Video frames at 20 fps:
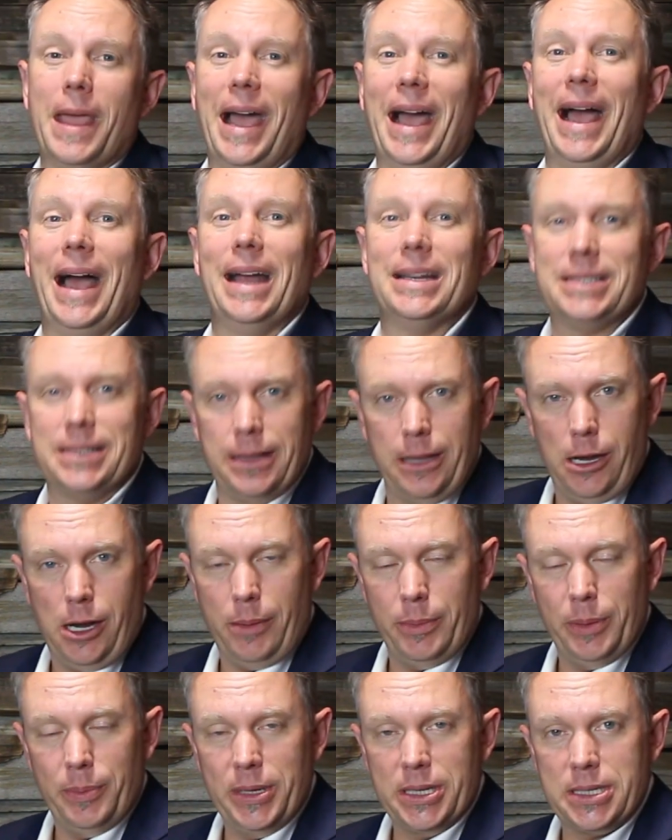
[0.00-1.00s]
At the
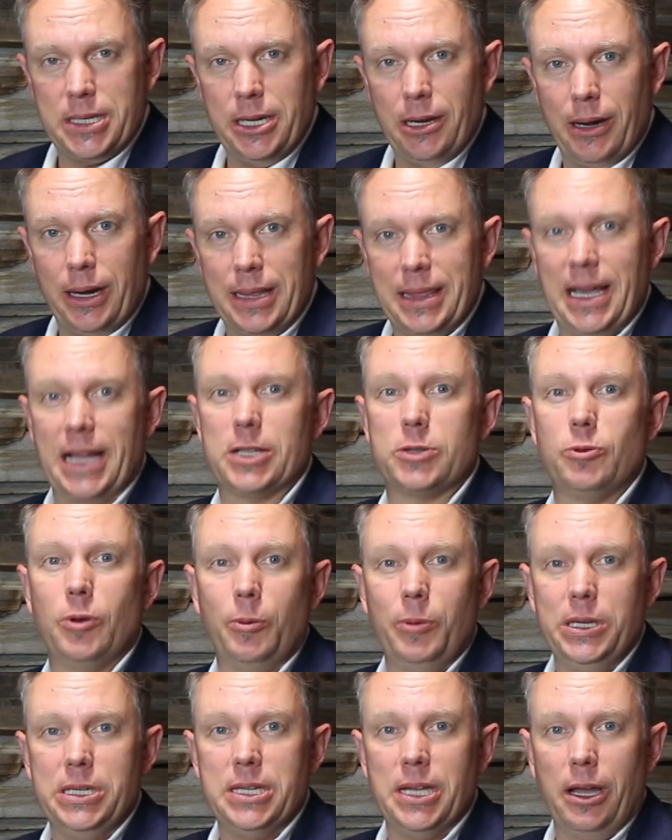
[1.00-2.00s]
omnibus hearing, that's
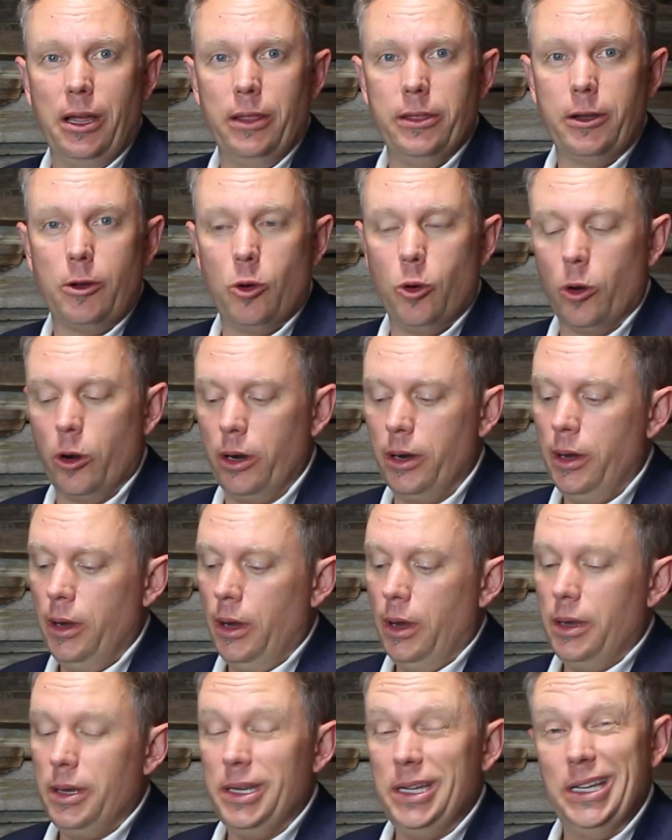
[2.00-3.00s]
when we tell the court
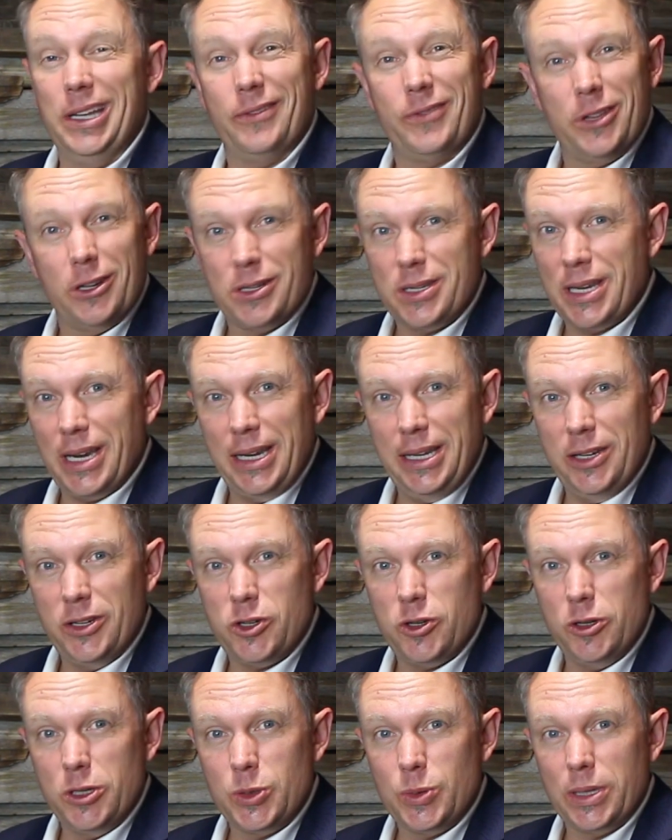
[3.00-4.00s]
if there's any
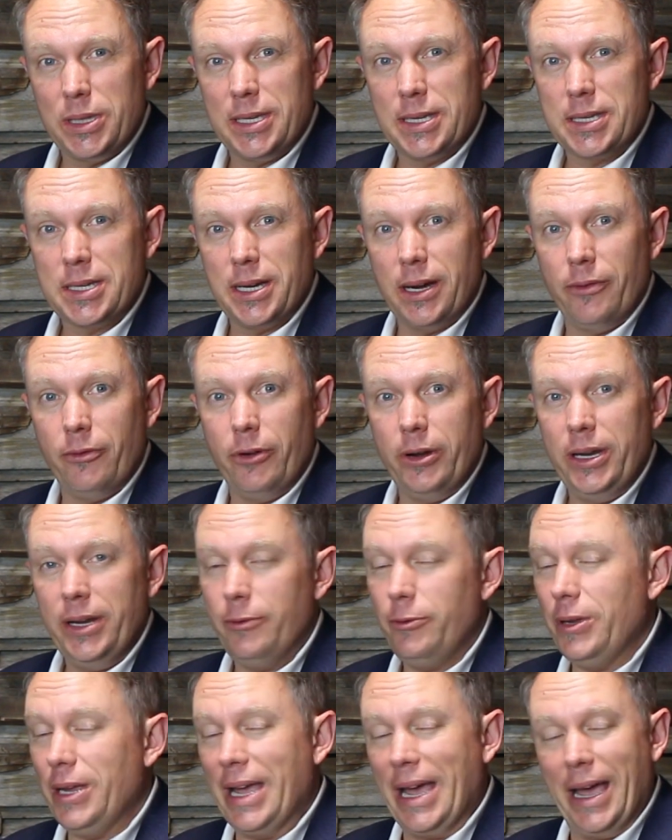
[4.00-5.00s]
issues with discovery,
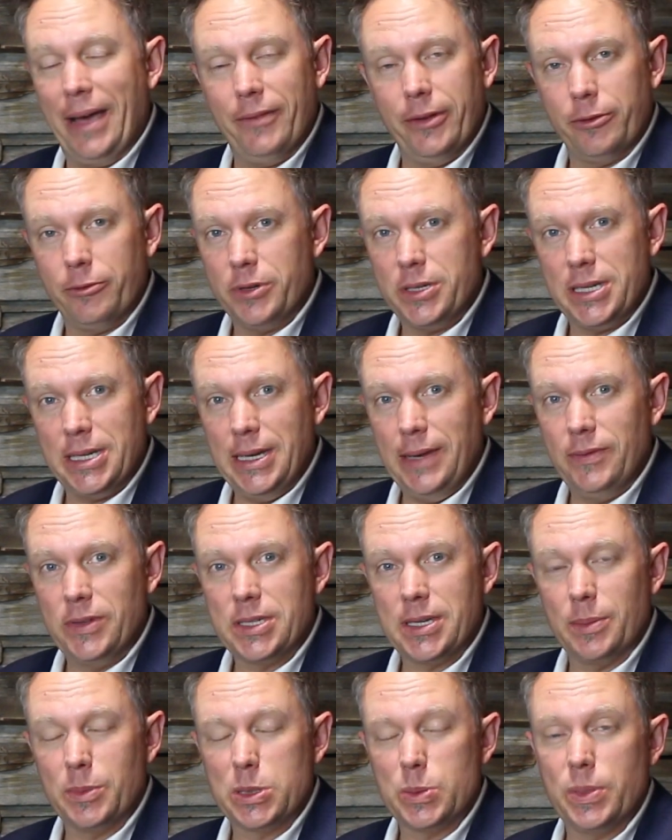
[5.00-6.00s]
if we haven't received
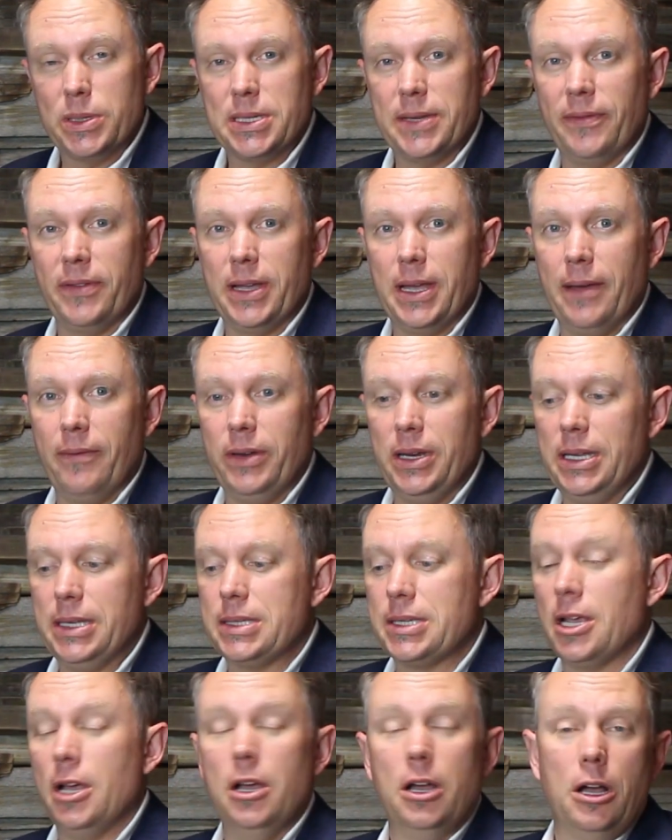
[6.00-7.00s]
some specific
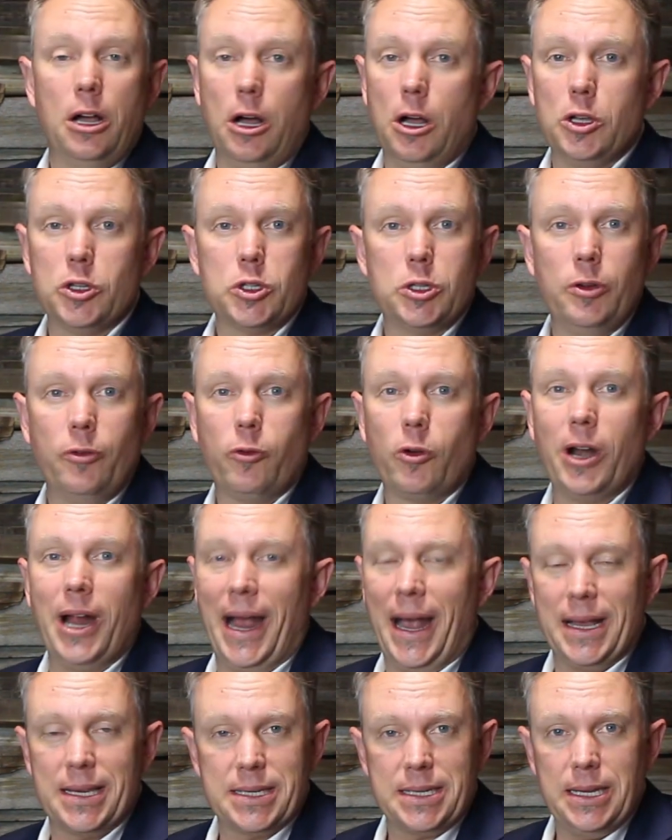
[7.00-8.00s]
evidence, also if we're
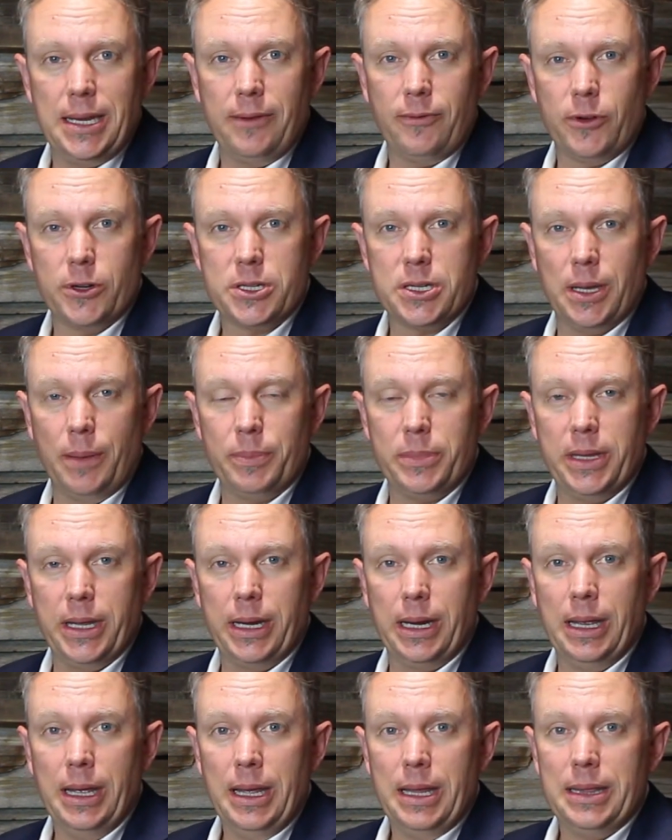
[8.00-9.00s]
asking for
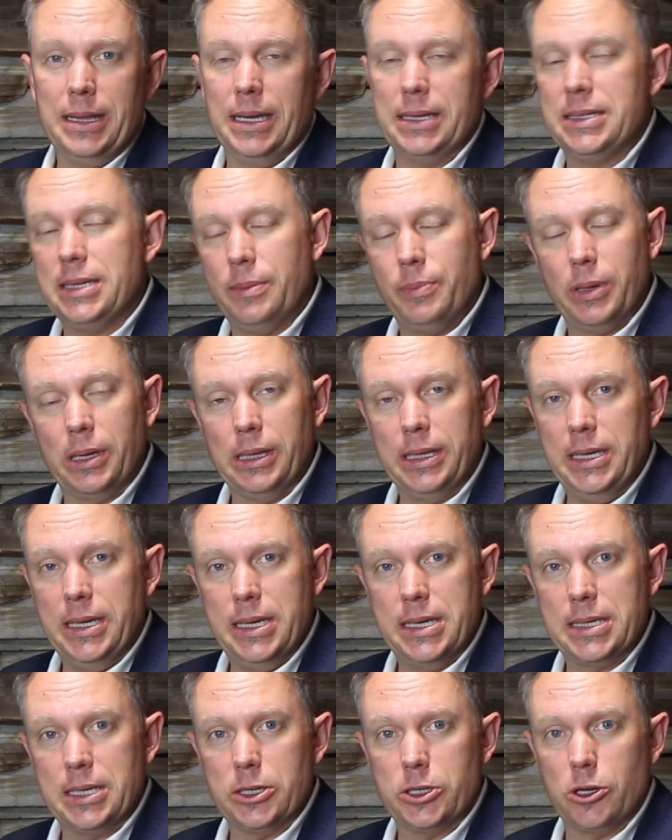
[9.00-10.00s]
something that typically
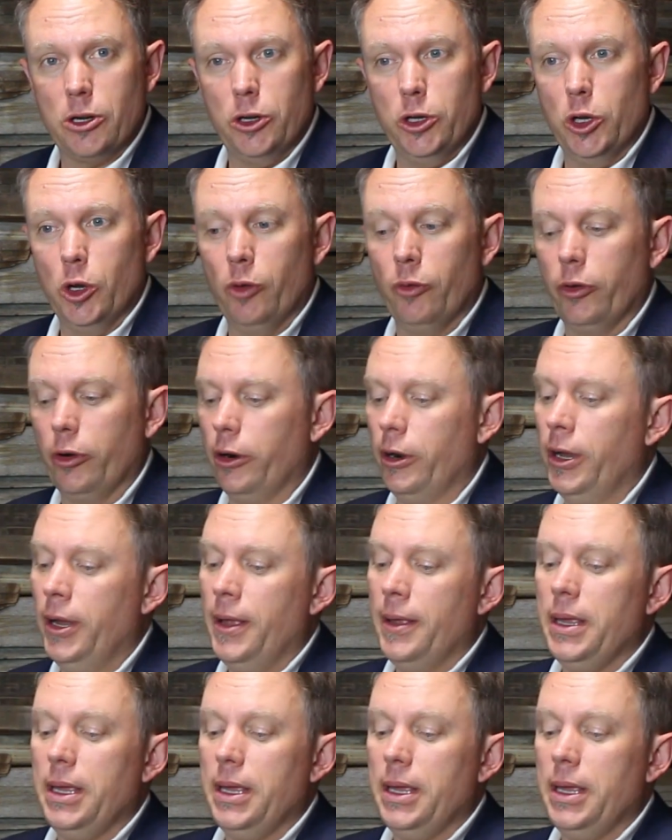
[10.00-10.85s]
isn't turned over.